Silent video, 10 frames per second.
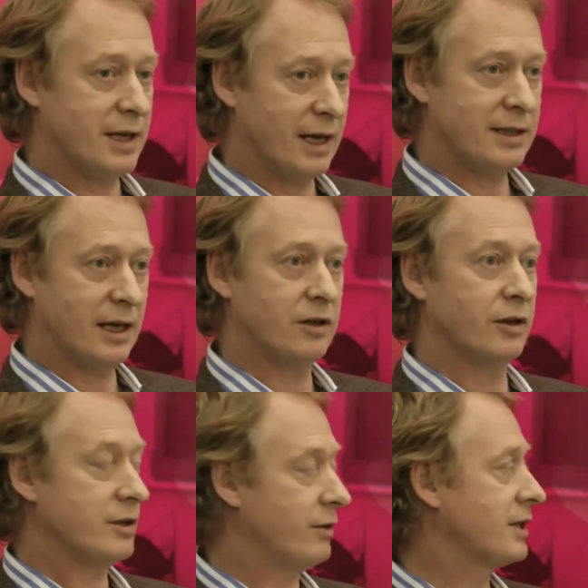take
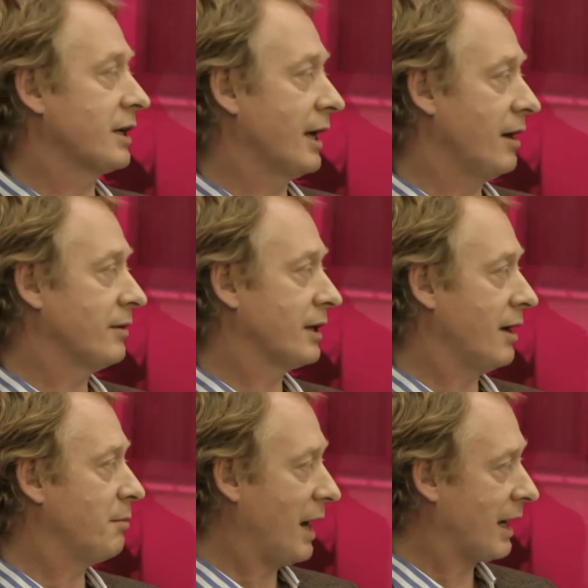technology risk and
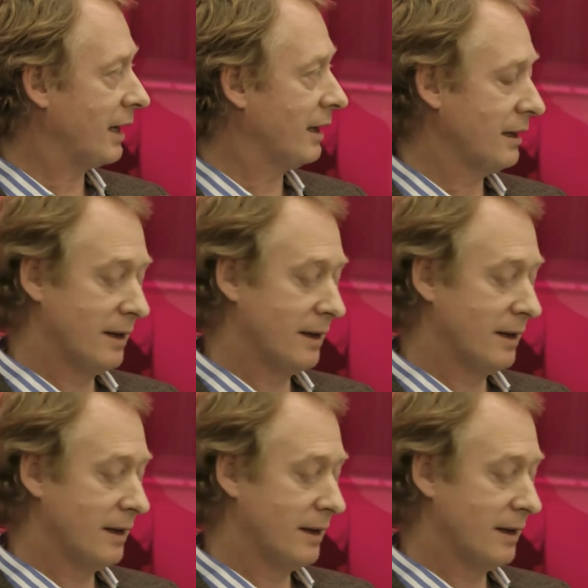get backing.